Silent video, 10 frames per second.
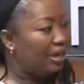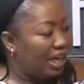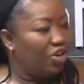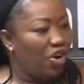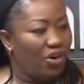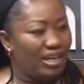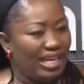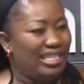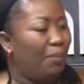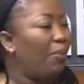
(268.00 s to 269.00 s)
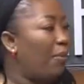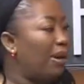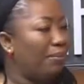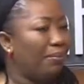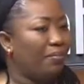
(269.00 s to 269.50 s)
ignorant, it's a
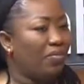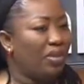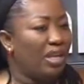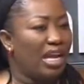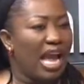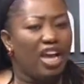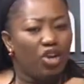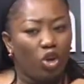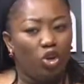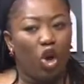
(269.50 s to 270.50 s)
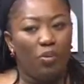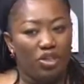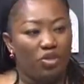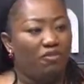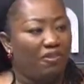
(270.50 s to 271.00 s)
problem. And your job
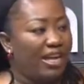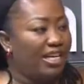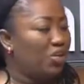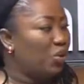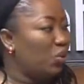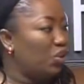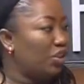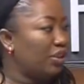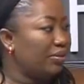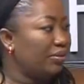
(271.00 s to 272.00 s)
is to find a solution.